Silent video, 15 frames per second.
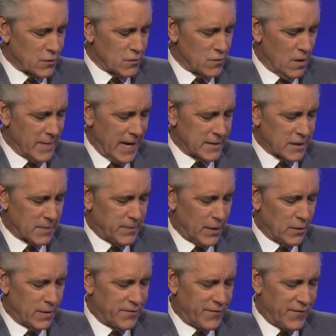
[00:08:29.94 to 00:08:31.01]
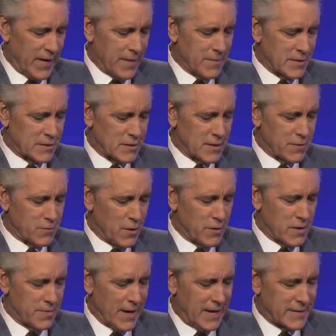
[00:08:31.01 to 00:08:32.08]
romantic poet famously
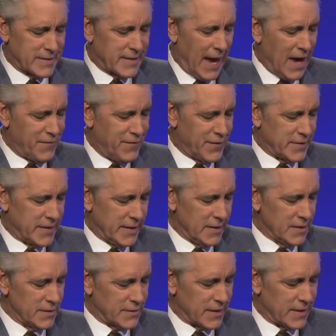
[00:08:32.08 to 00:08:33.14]
wrote about daffodils